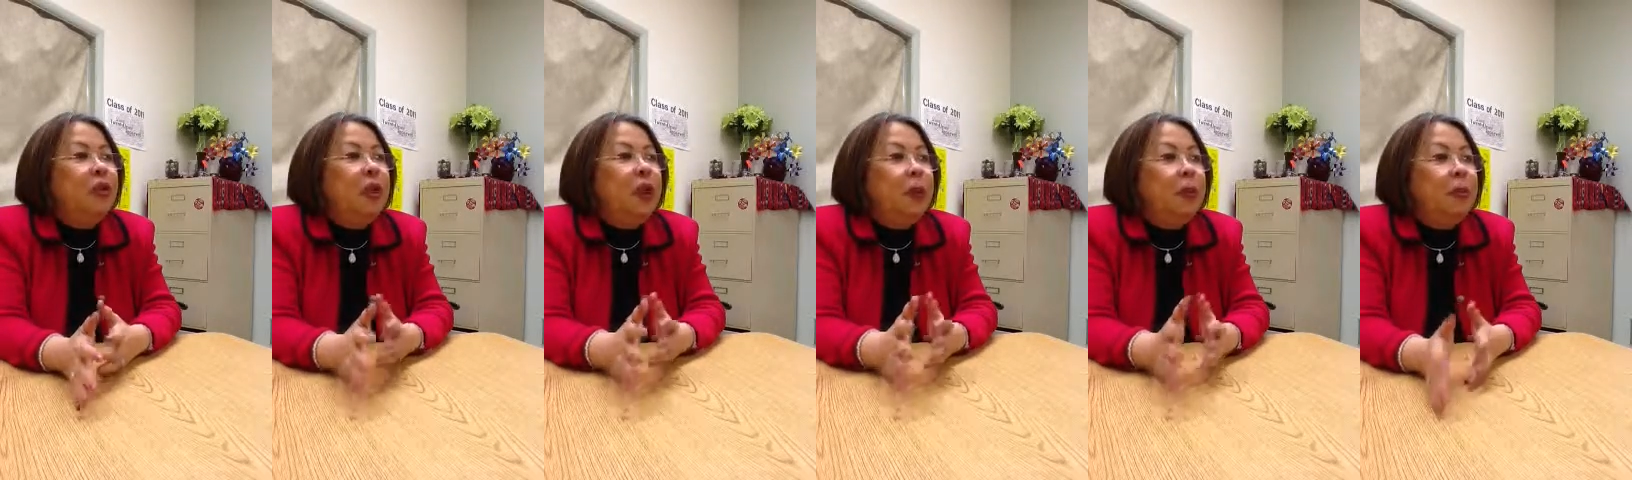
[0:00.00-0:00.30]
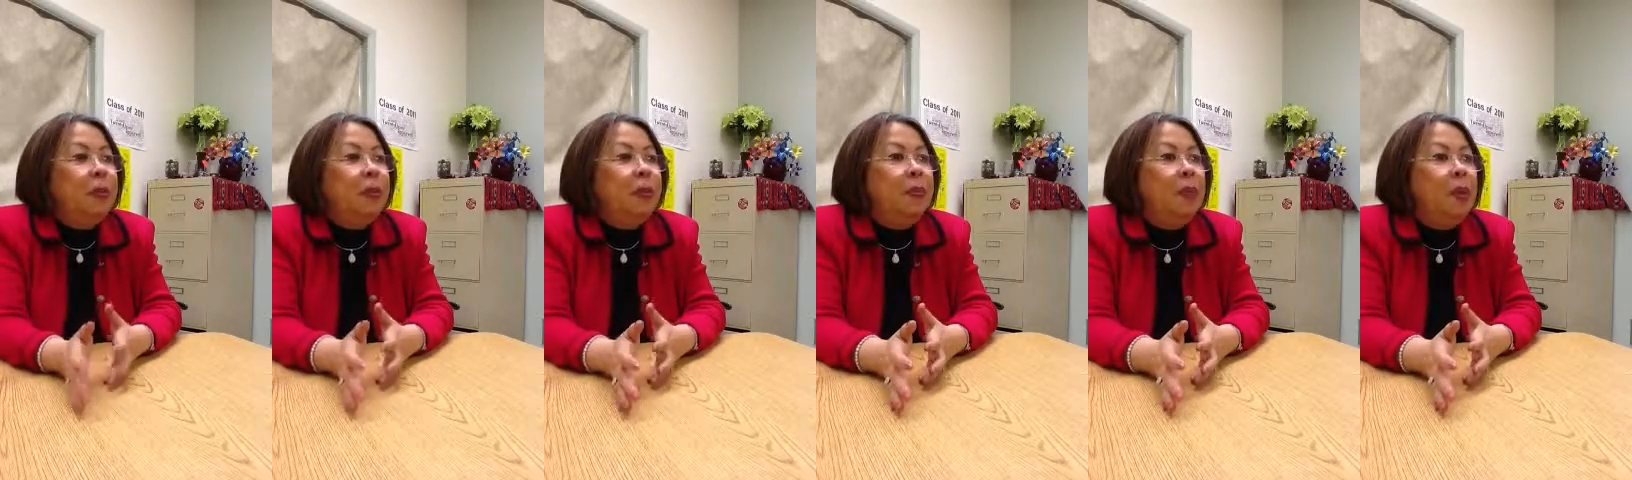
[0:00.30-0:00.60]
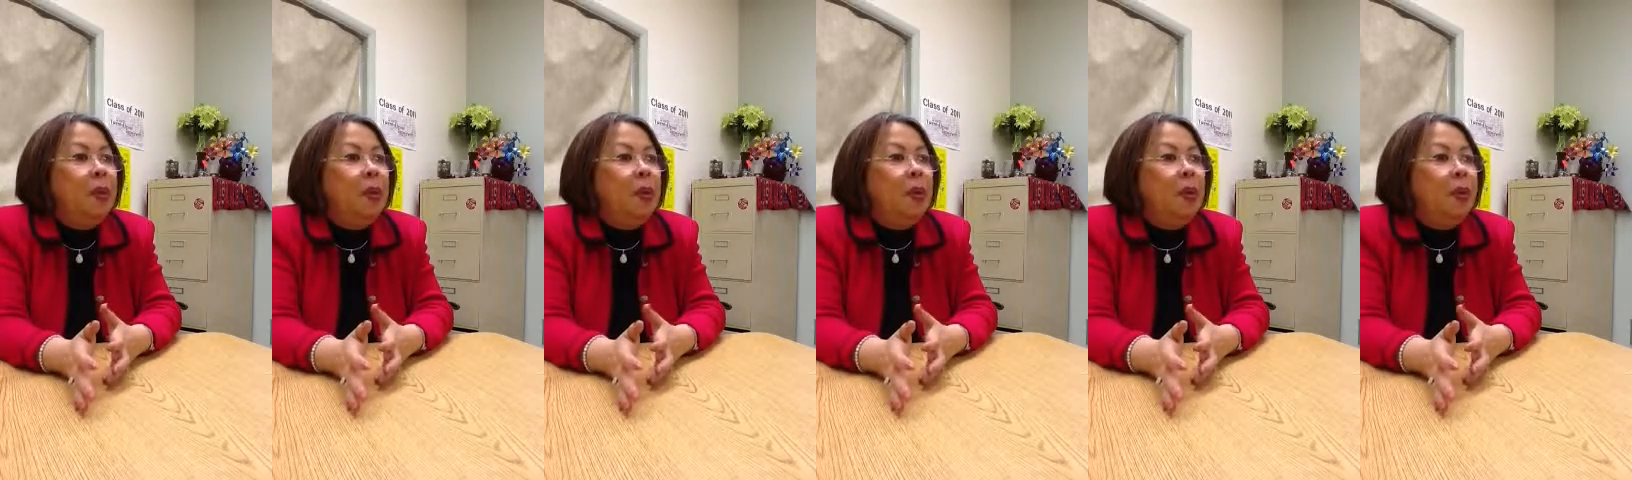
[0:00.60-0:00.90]
to help
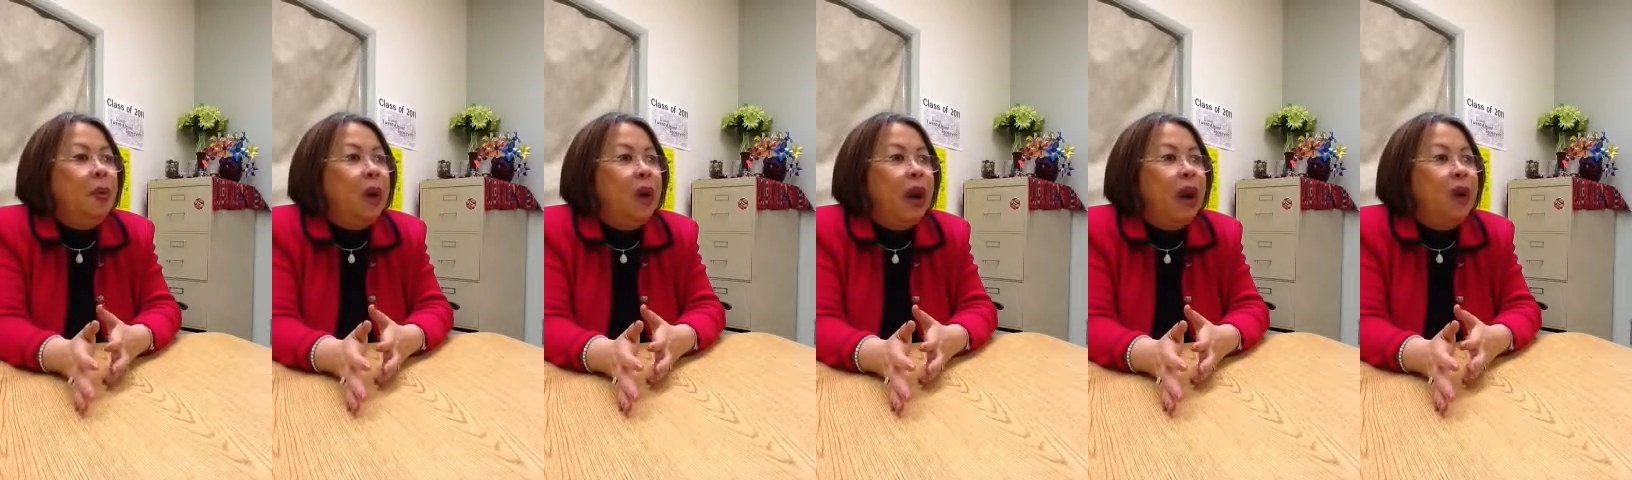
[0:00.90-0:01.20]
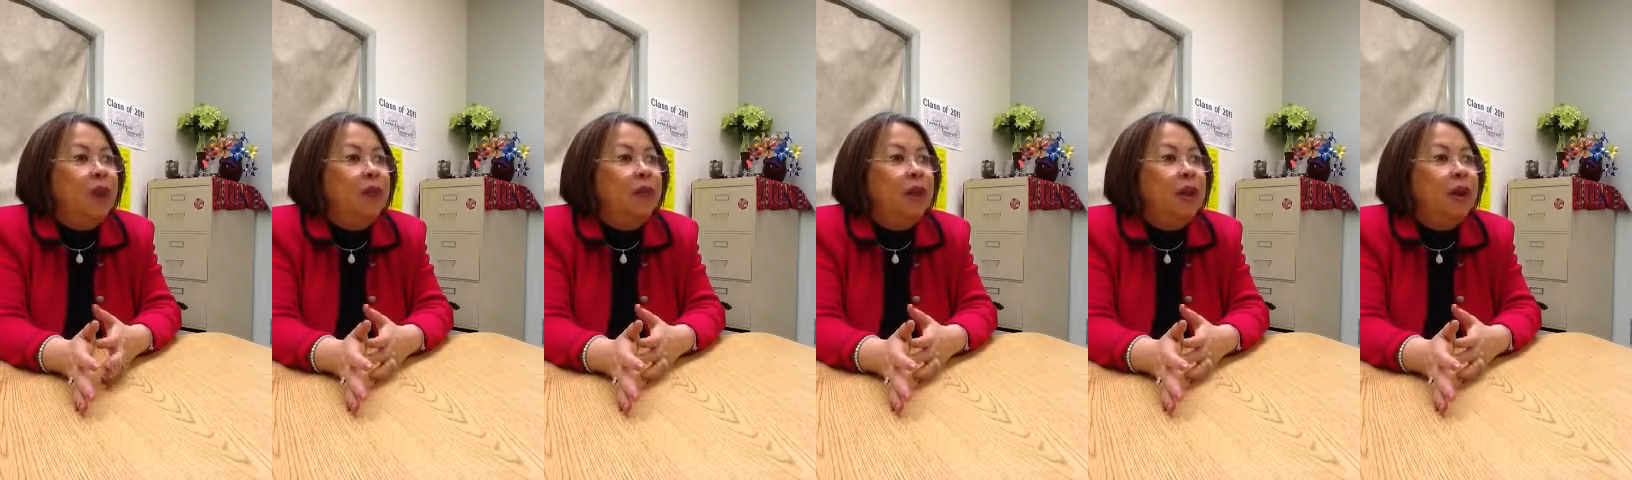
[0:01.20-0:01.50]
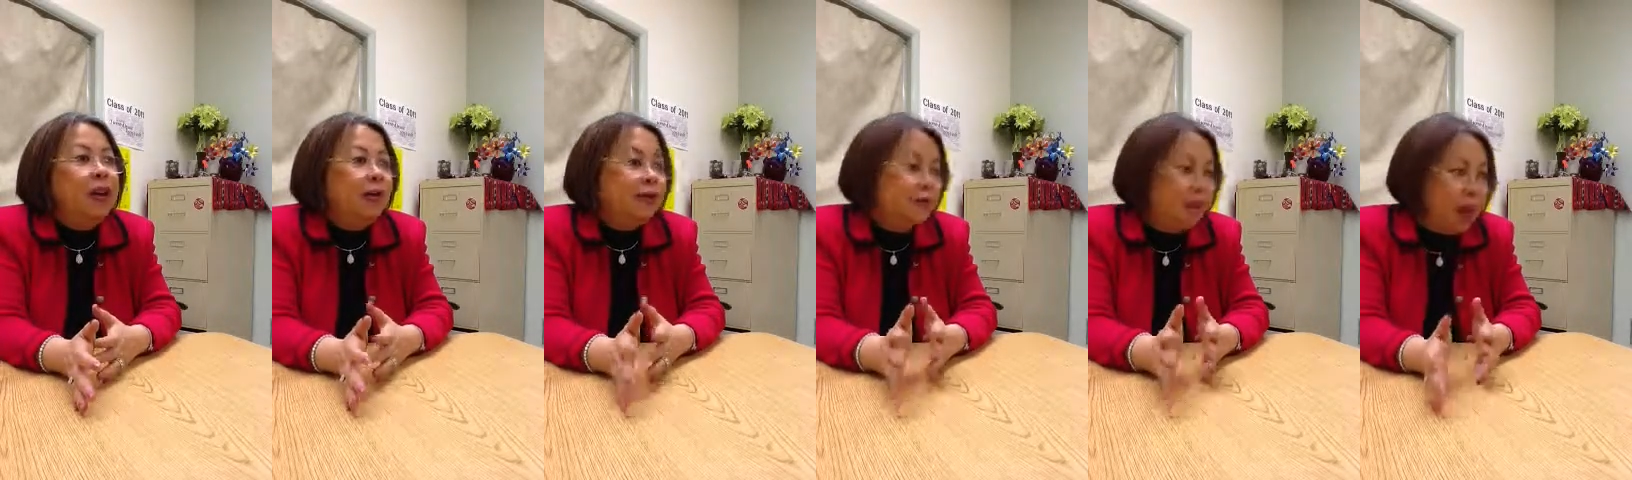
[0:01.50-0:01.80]
people who have
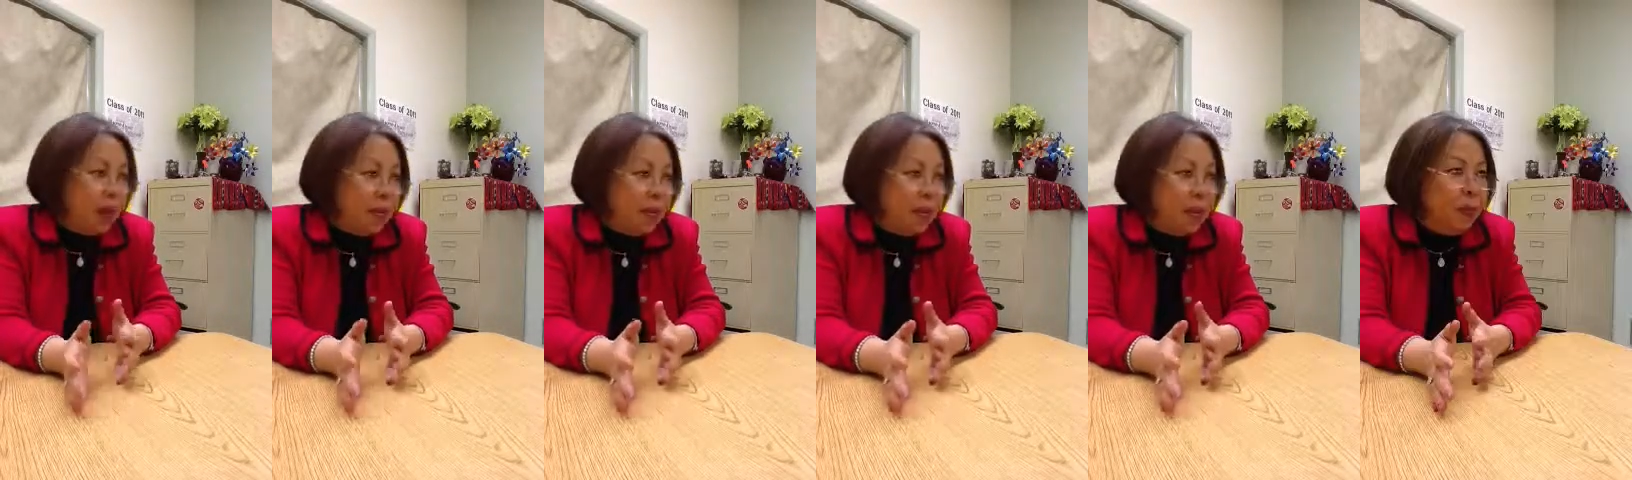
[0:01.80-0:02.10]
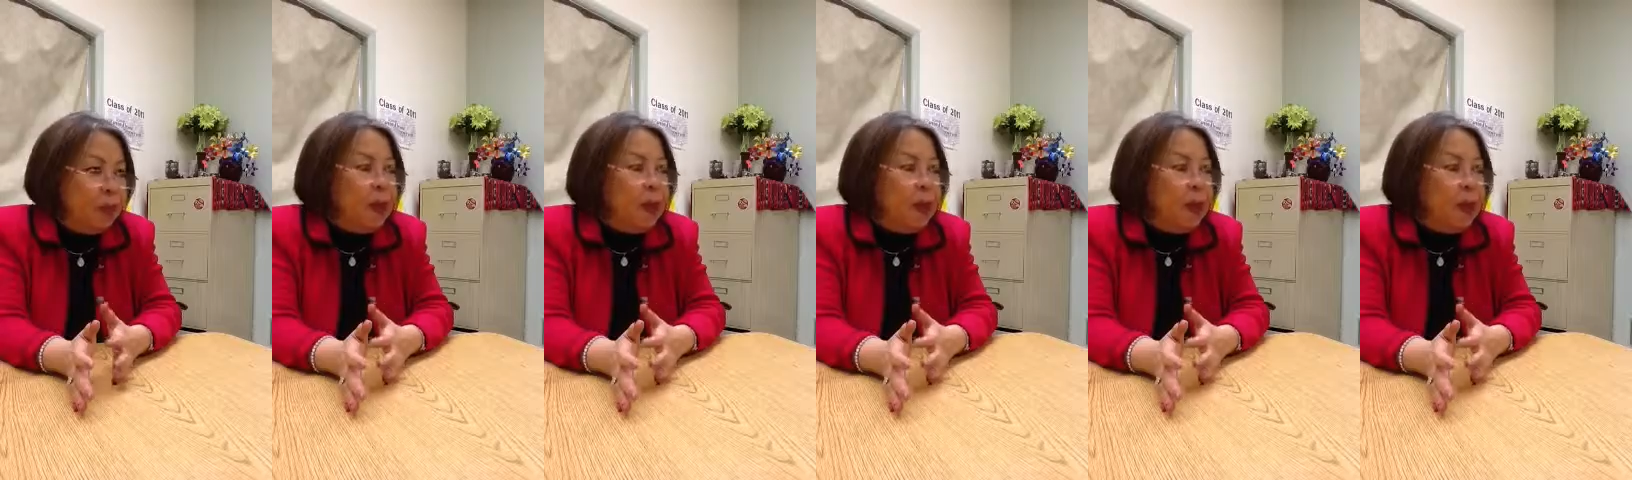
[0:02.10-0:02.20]
family